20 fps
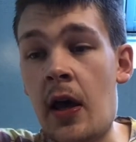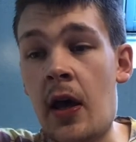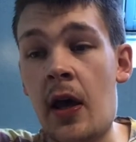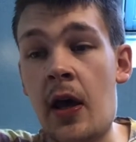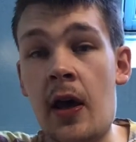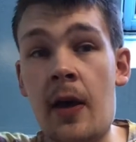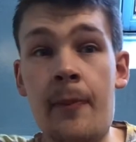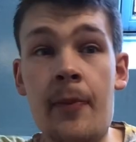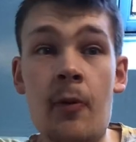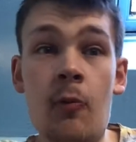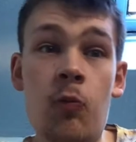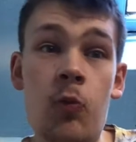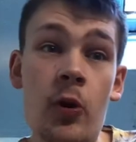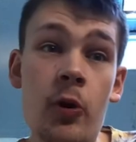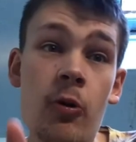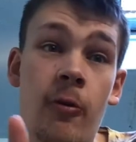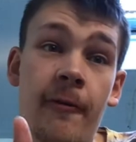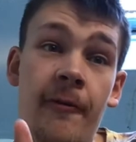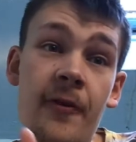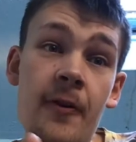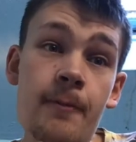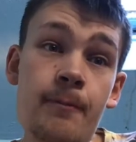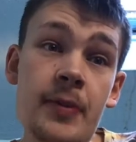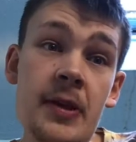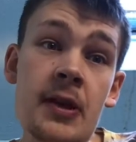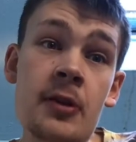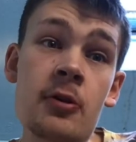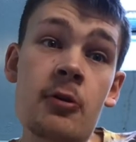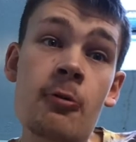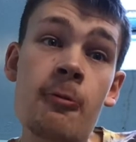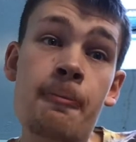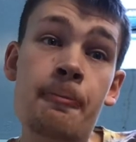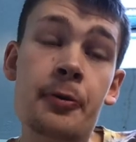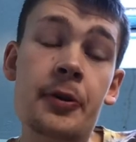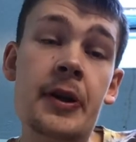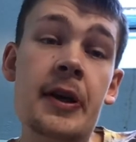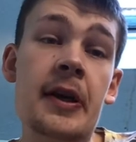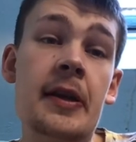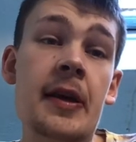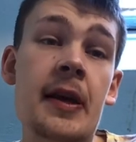But will Fabinho
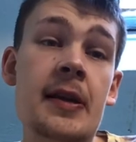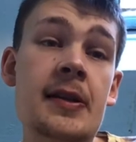play?